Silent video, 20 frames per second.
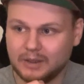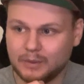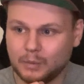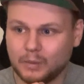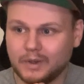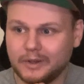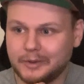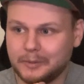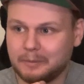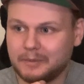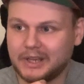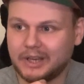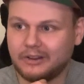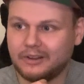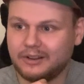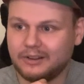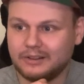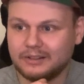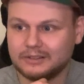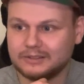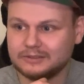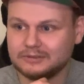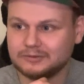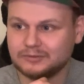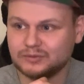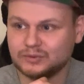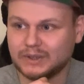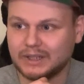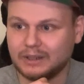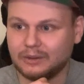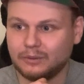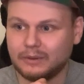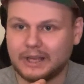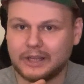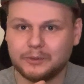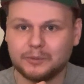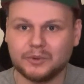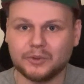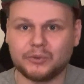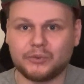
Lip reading: What's better? Well, Xbox